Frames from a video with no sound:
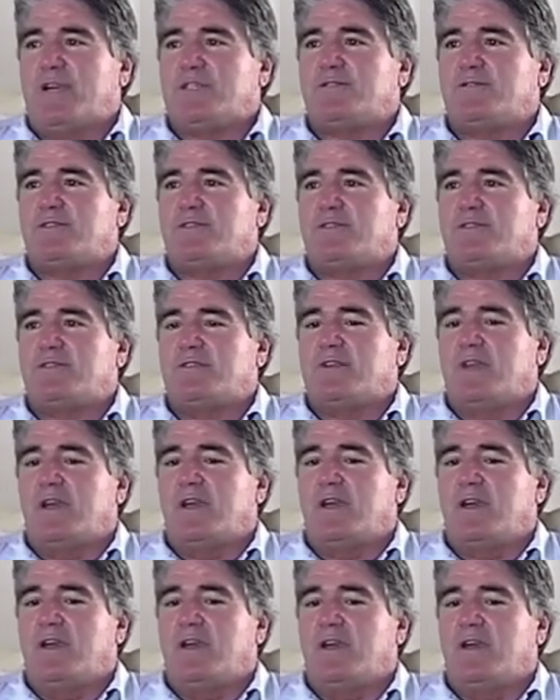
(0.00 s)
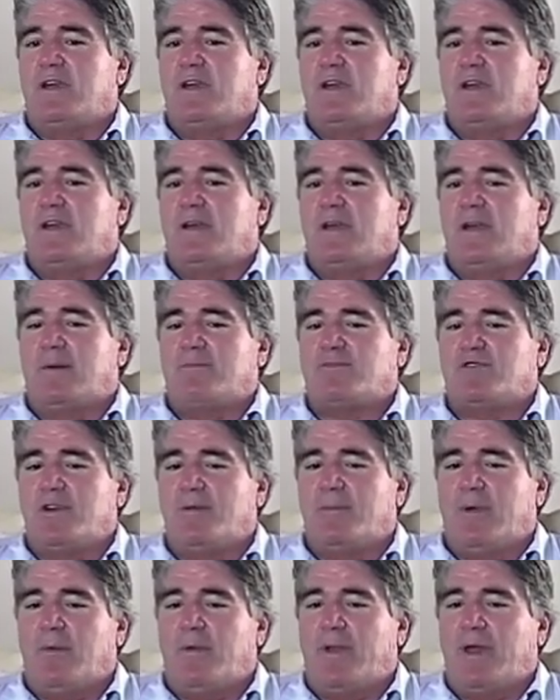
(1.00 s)
was, I'm talking
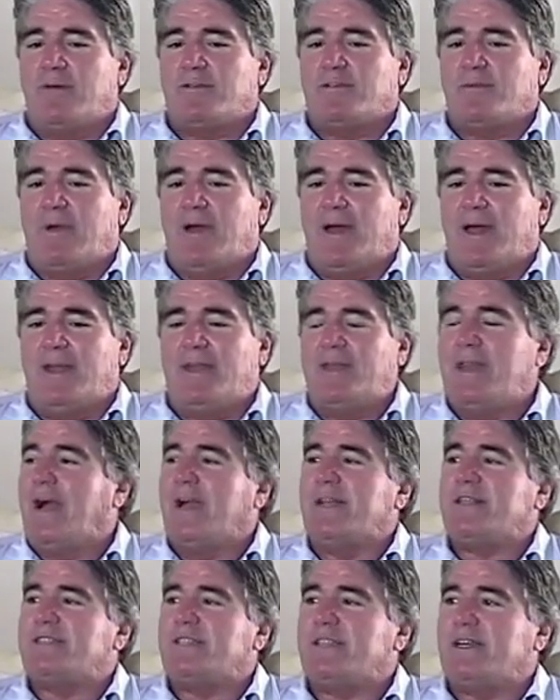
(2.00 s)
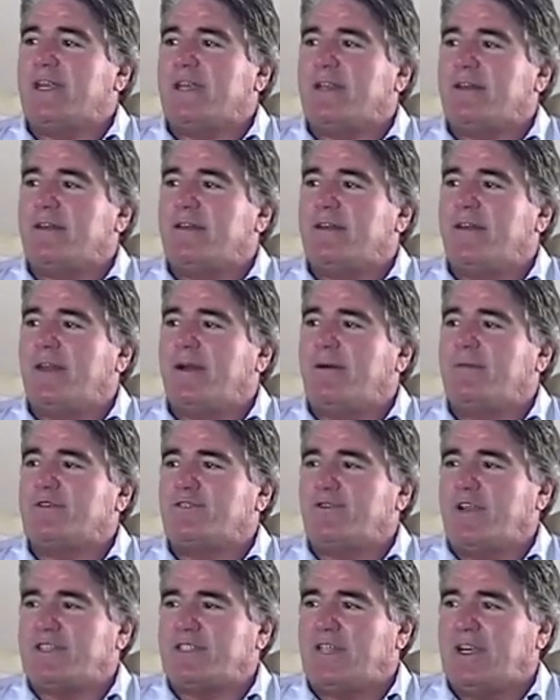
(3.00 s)
about when I was about 19, and I was
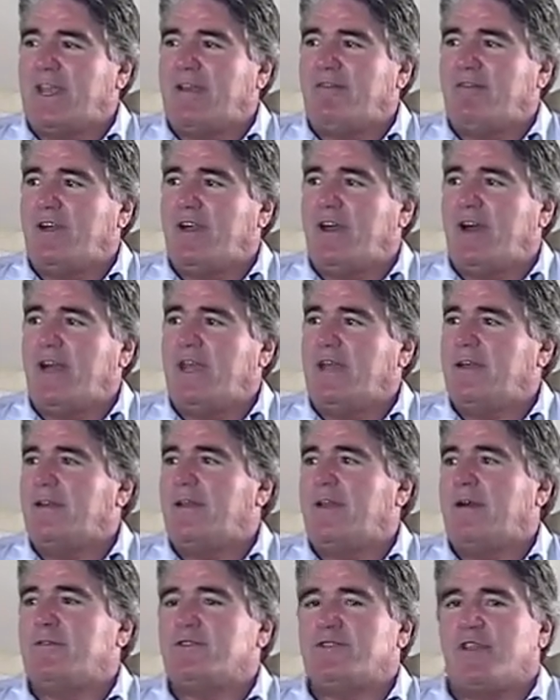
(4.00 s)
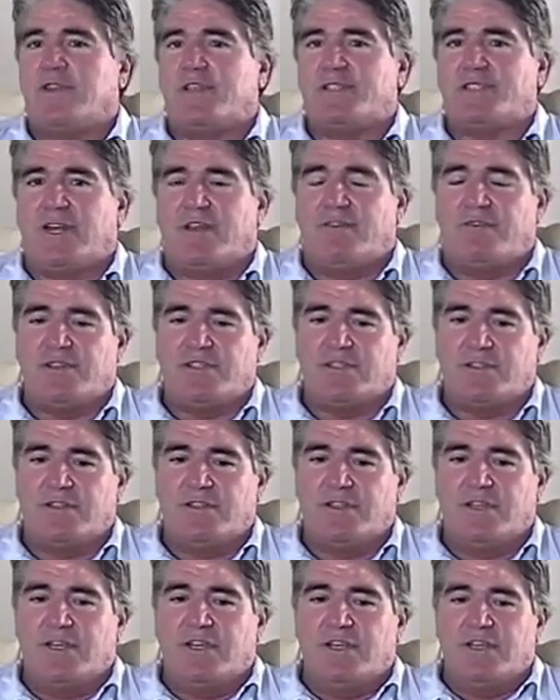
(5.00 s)
wrestling every night, and I was on the
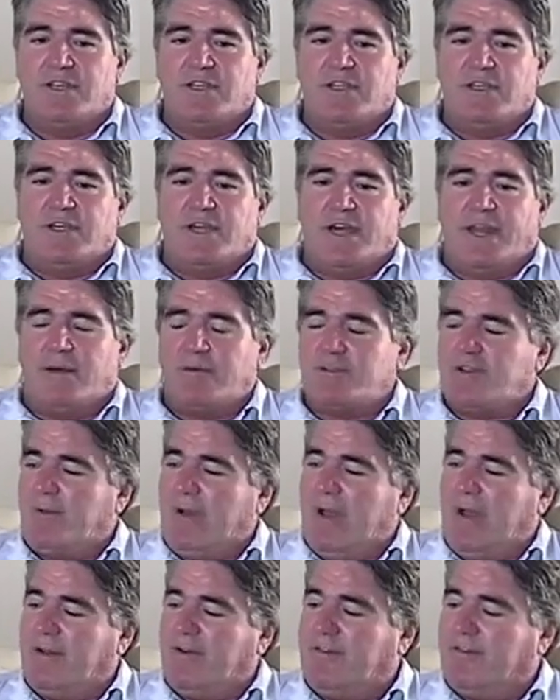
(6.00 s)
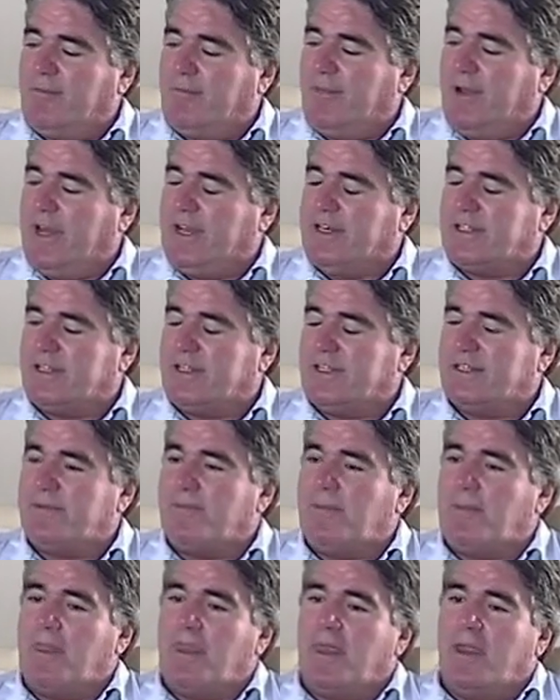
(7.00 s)
television, and I was around different places.
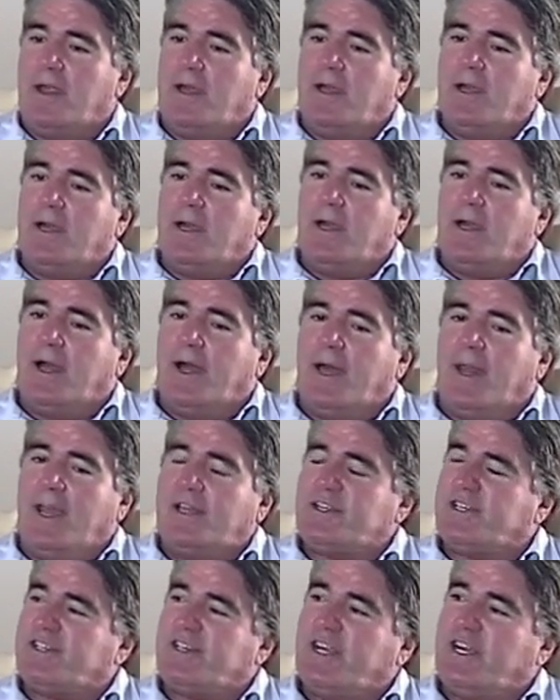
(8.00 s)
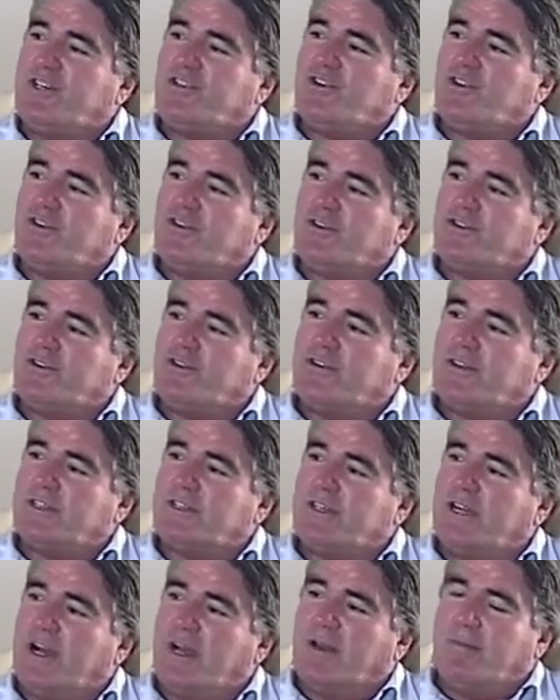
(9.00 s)
And I used to see George all the
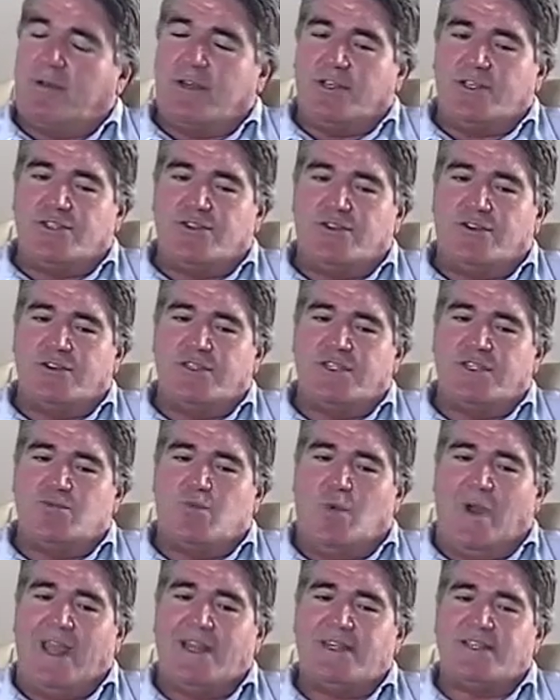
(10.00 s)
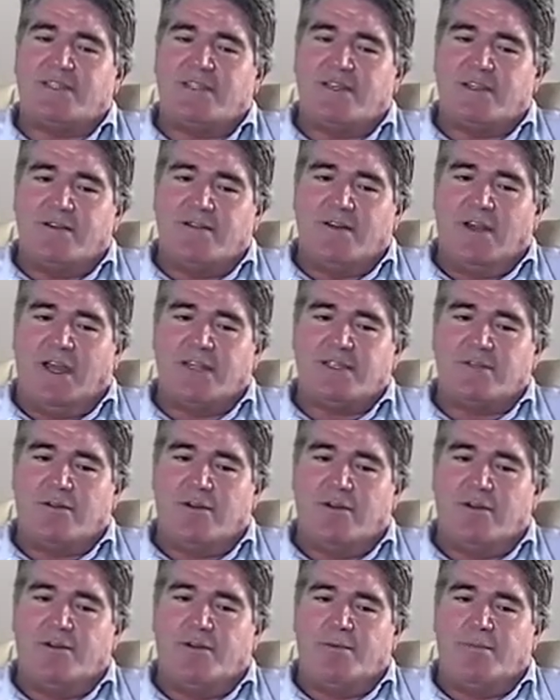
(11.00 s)
time. And George's wages at United were
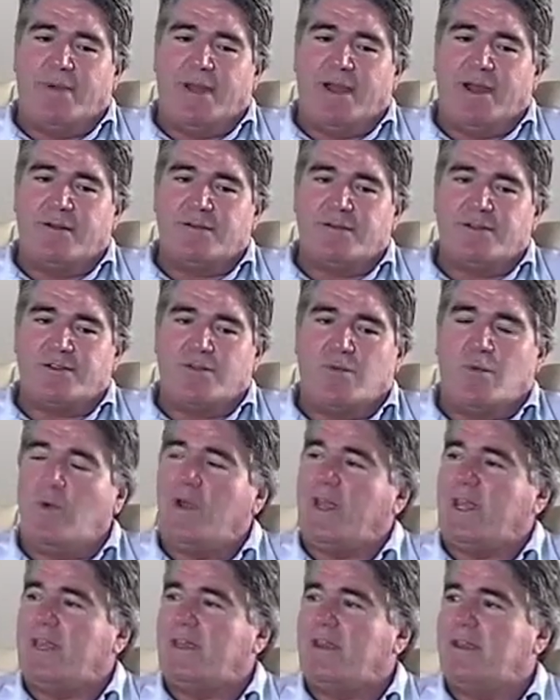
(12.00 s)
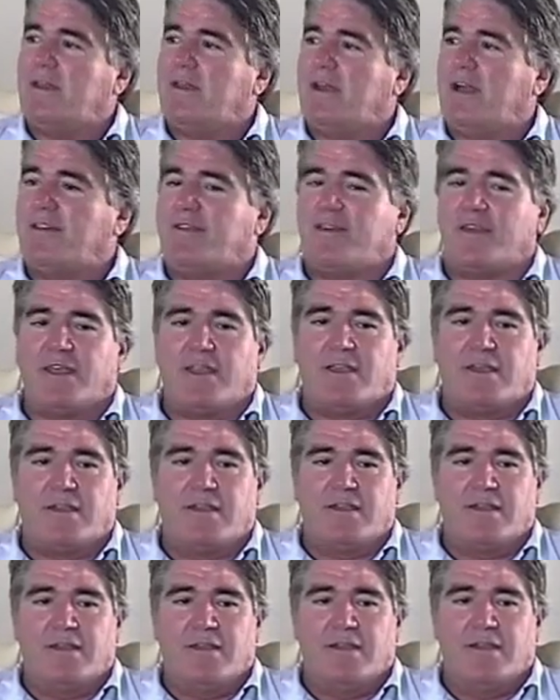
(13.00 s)
£100 a week, I think.
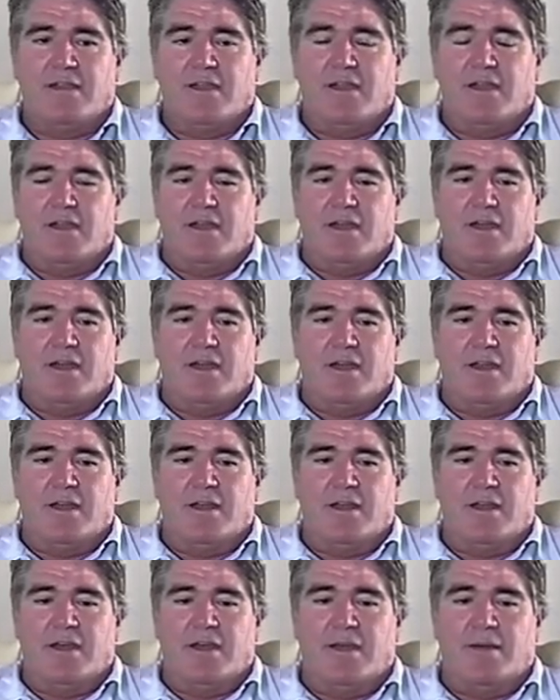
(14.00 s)
And